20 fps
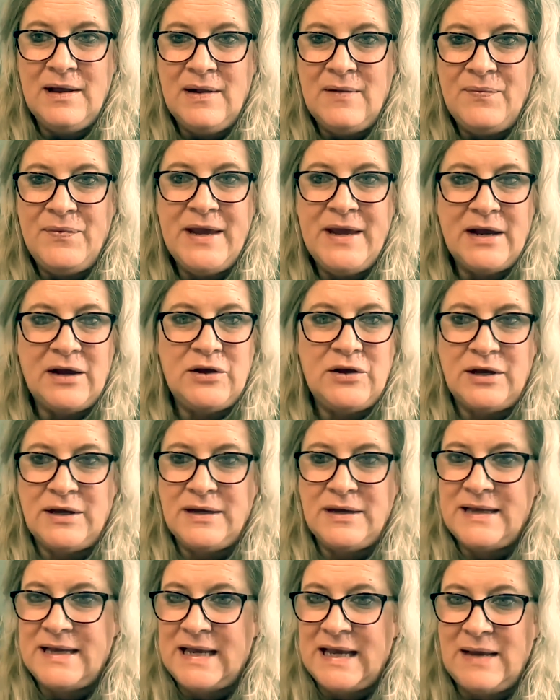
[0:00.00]
that
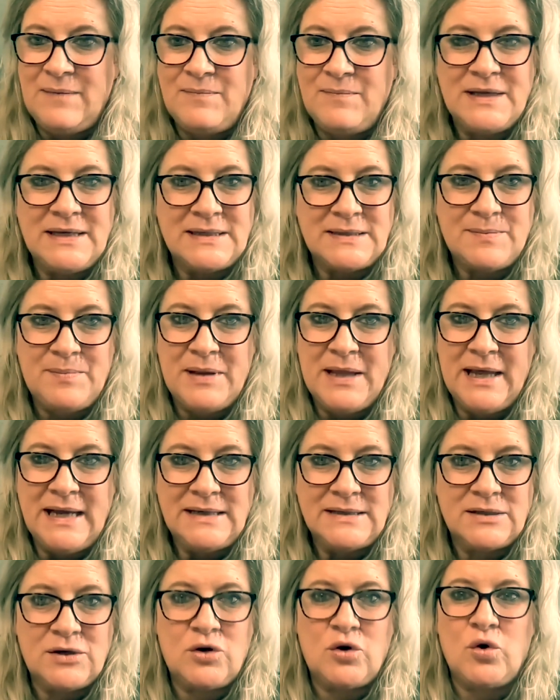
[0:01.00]
could keep this
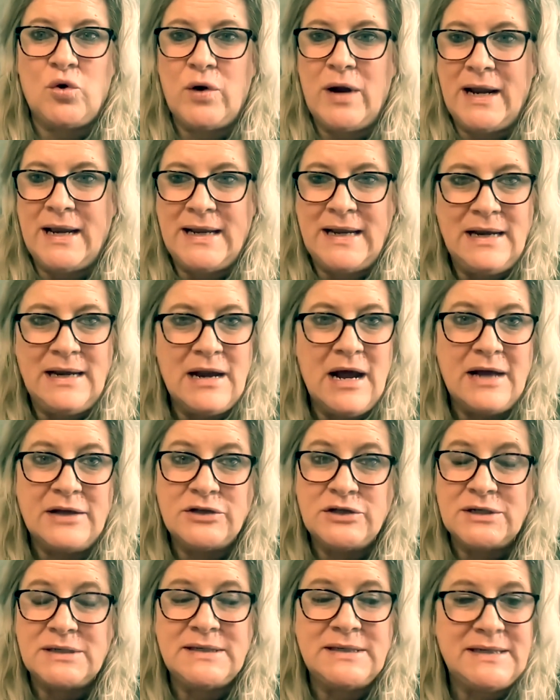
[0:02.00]
place cranking, not
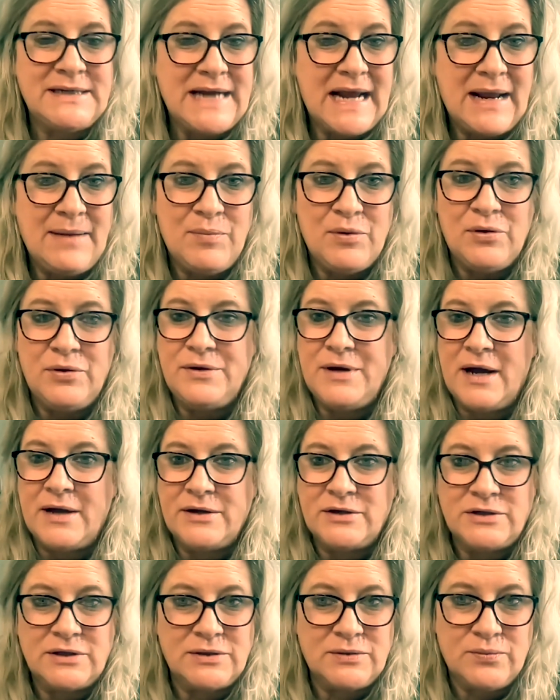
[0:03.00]
just stable, not
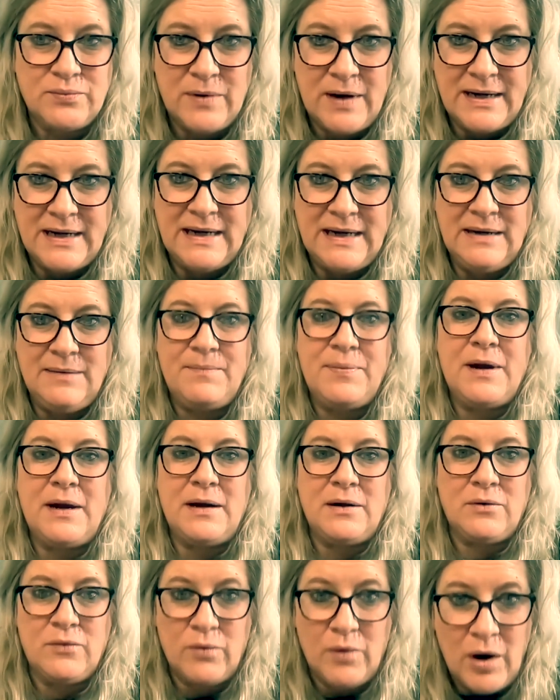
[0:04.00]
just running,
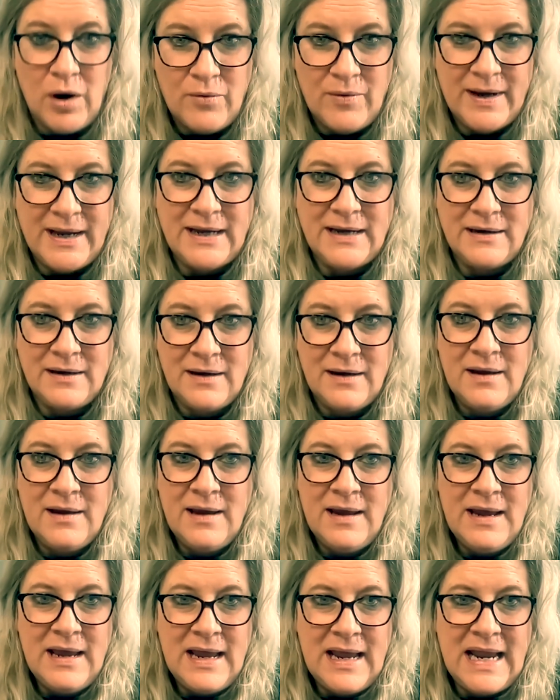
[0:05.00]
but growing
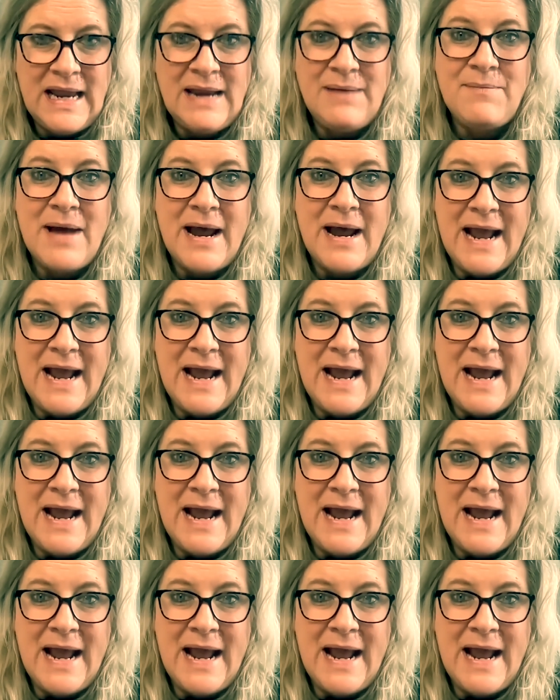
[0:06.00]
in my